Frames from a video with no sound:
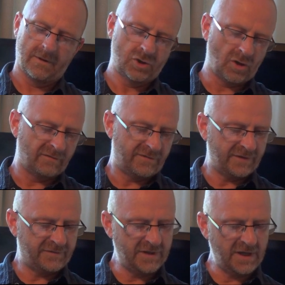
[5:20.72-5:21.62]
John
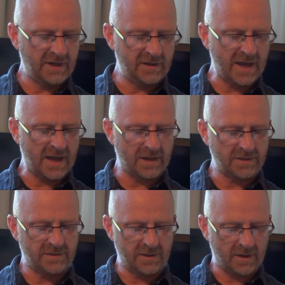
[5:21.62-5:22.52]
15
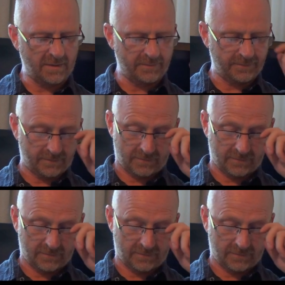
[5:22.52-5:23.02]
and um,